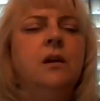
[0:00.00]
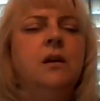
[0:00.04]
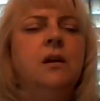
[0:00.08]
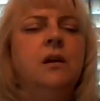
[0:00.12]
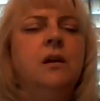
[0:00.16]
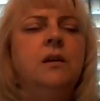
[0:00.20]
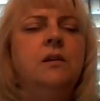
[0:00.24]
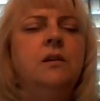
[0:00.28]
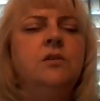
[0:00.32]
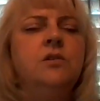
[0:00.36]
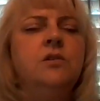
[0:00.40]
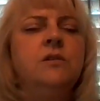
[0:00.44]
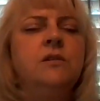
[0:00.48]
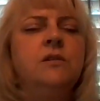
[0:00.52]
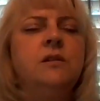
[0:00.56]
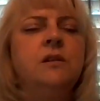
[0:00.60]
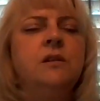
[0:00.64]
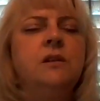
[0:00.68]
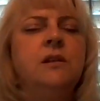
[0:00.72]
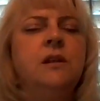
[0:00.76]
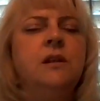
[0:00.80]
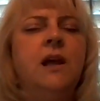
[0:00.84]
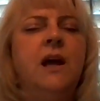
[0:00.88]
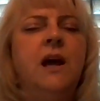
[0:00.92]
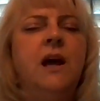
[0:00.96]
And just
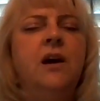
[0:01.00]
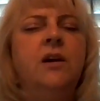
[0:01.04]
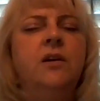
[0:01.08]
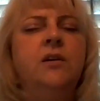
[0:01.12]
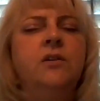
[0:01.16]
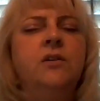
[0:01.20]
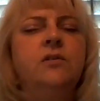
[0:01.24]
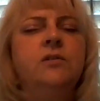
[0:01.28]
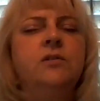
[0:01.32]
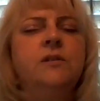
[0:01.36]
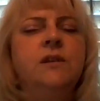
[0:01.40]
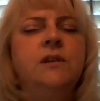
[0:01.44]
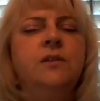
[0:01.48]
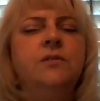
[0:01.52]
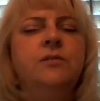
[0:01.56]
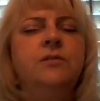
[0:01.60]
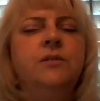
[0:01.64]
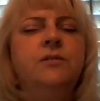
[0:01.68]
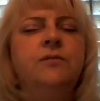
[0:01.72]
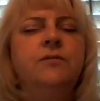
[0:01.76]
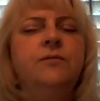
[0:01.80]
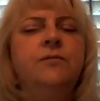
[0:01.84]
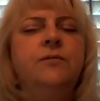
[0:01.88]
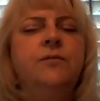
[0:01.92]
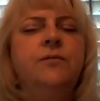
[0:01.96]
allow yourself
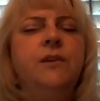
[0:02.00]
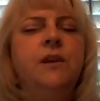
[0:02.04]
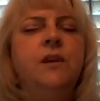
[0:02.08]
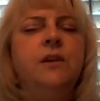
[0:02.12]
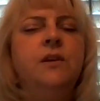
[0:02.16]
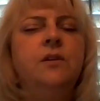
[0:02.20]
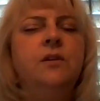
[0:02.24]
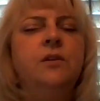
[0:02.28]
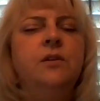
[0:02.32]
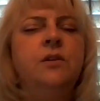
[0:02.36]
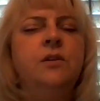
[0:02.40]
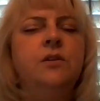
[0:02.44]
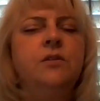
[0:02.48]
to feel